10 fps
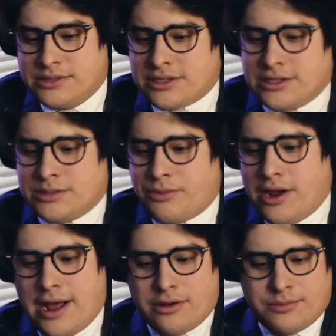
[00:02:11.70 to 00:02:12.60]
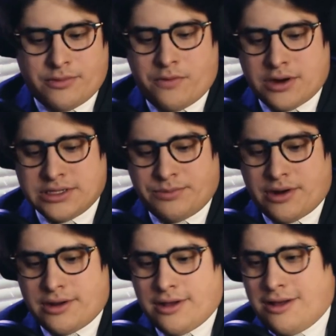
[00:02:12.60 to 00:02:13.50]
I'm just going to spray it out before I
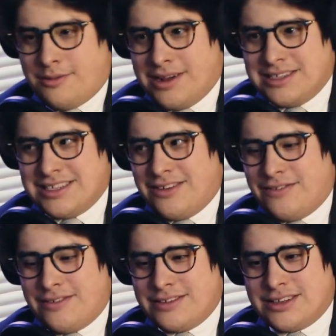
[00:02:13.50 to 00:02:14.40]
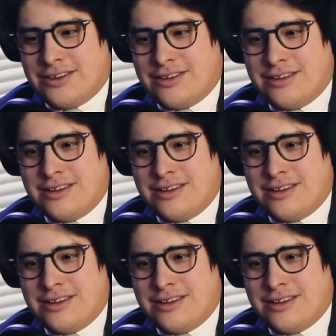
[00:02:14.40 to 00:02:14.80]
sprayed it on myself. So,